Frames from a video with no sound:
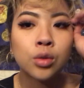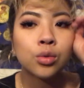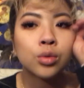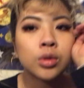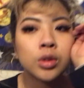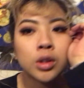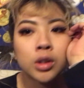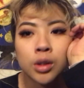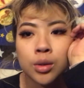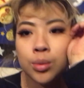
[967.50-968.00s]

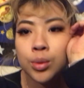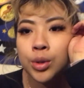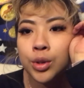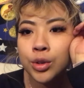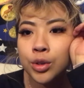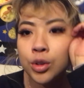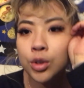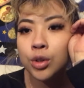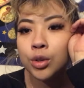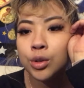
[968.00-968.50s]
What's up,
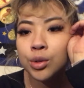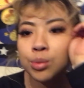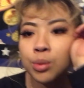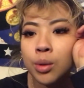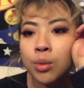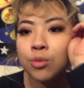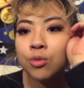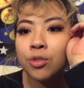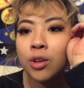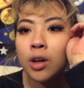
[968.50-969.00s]
YouTube?
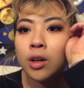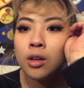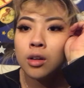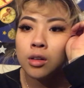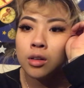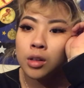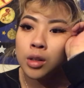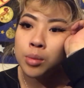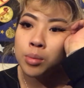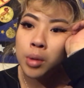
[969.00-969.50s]
I'm
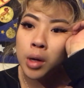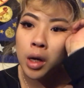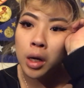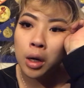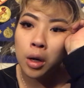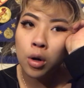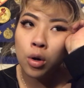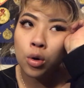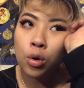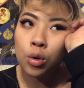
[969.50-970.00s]
finally back
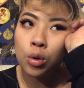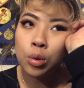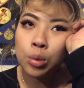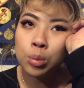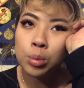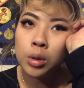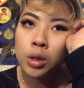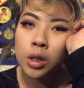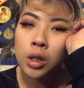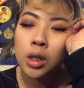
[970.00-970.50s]

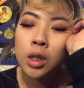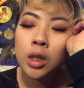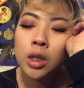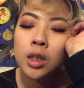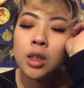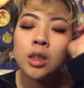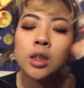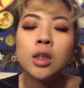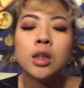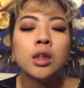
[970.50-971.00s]
home.
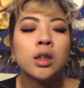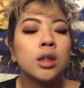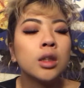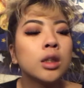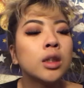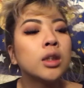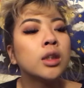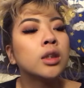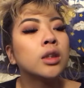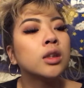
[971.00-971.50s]
It
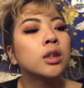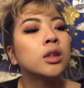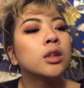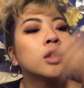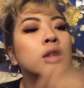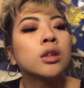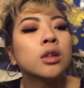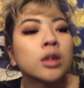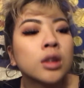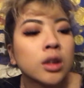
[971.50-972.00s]

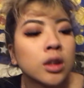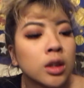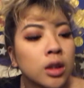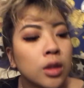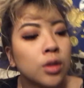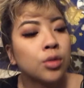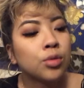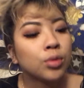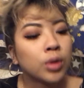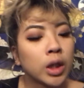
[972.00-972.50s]
is
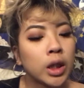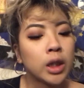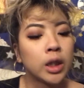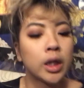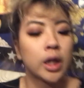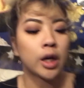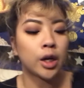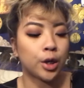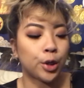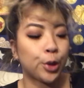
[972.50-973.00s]
right
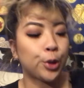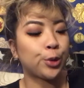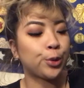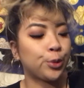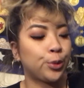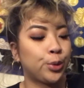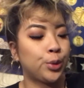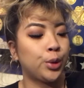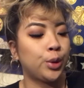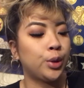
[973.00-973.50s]
now
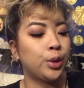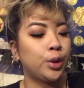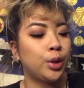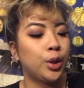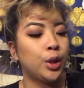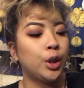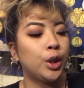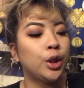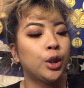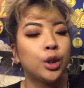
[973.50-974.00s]

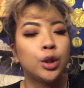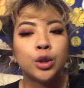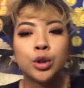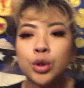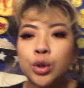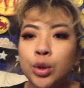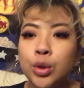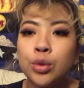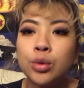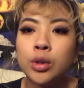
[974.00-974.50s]

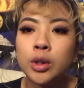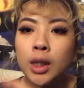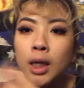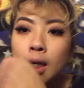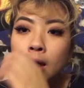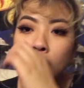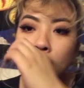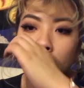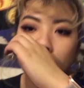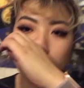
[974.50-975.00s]

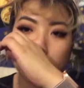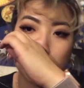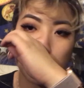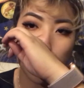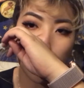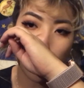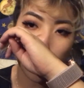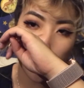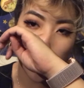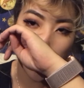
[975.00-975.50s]
2:10 in the
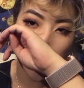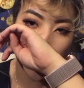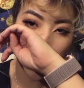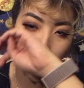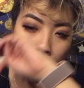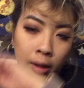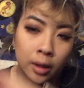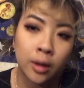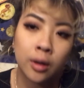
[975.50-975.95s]
morning,